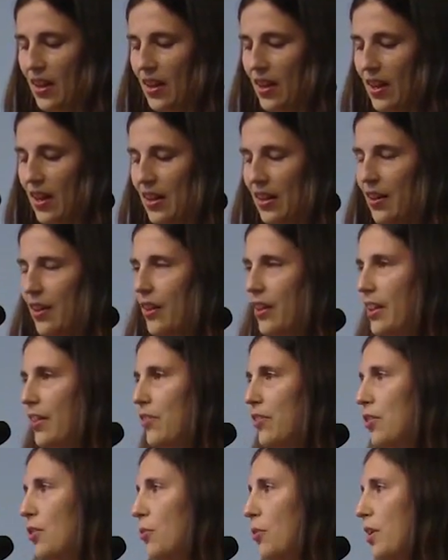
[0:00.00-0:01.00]
And
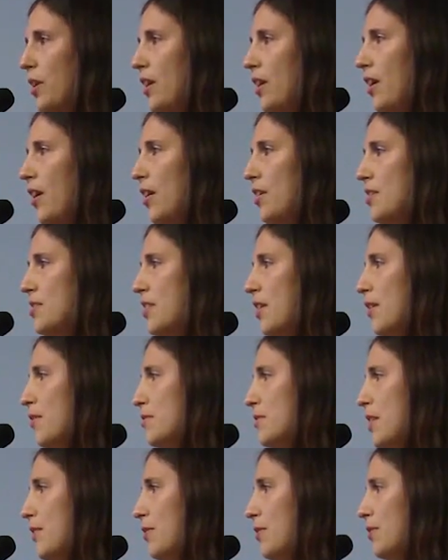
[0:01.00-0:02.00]
even though we
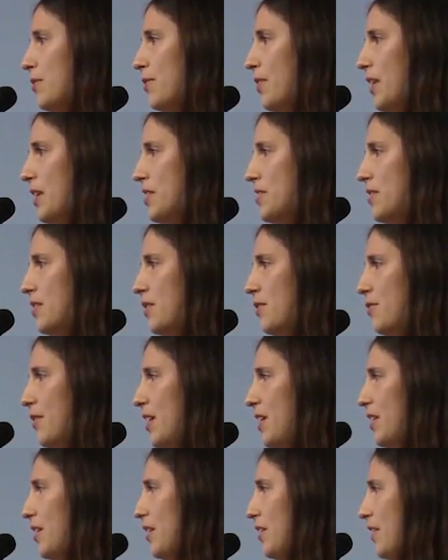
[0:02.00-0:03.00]
ourselves haven't faced an
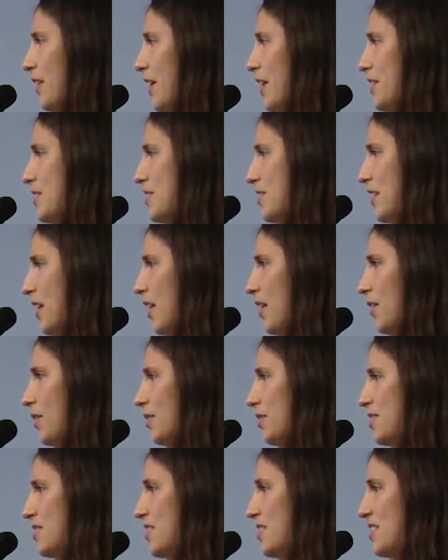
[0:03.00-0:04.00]
event on that
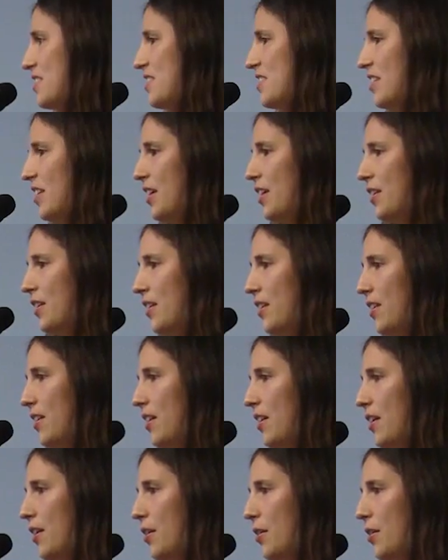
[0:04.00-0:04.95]
scale since then,